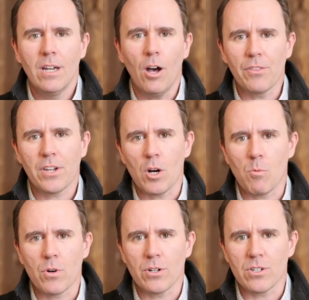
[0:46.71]
Healthcare
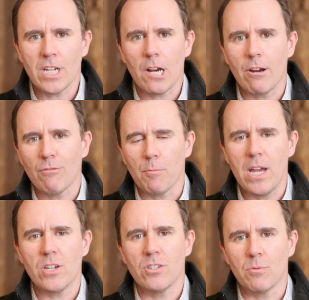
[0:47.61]
workers caring for
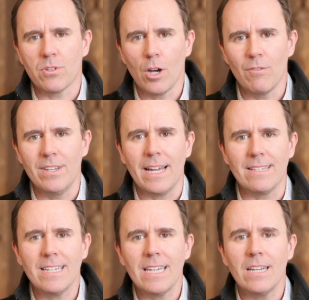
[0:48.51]
patients with COVID
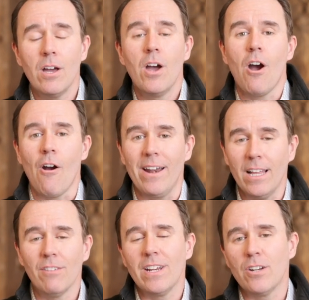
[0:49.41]
19 are at
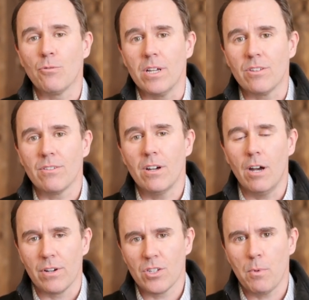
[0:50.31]
elevated risk
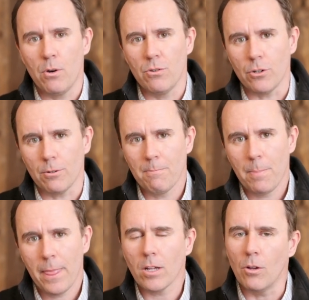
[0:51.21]
of exposure.
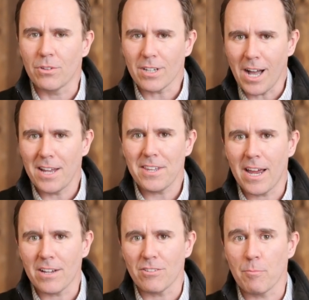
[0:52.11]
Close
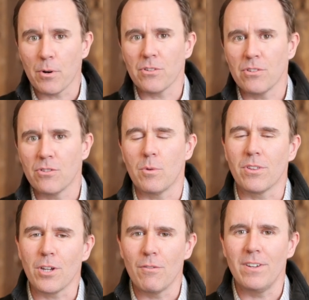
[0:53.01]
contacts of persons
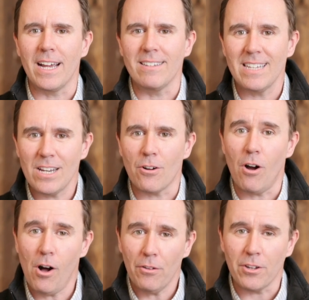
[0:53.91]
with COVID 19
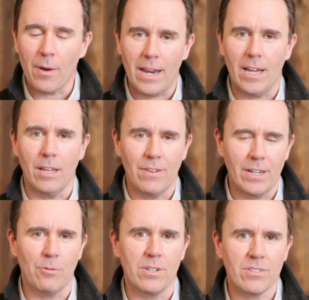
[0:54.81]
are also at
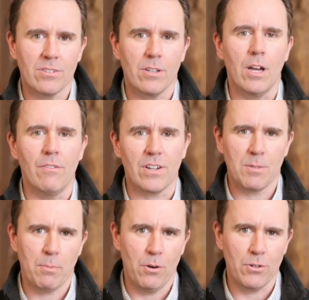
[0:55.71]
elevated risks of
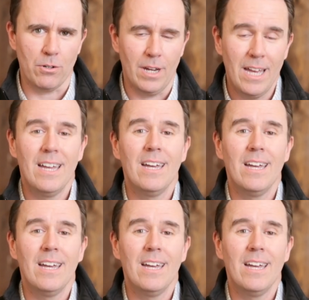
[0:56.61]
exposure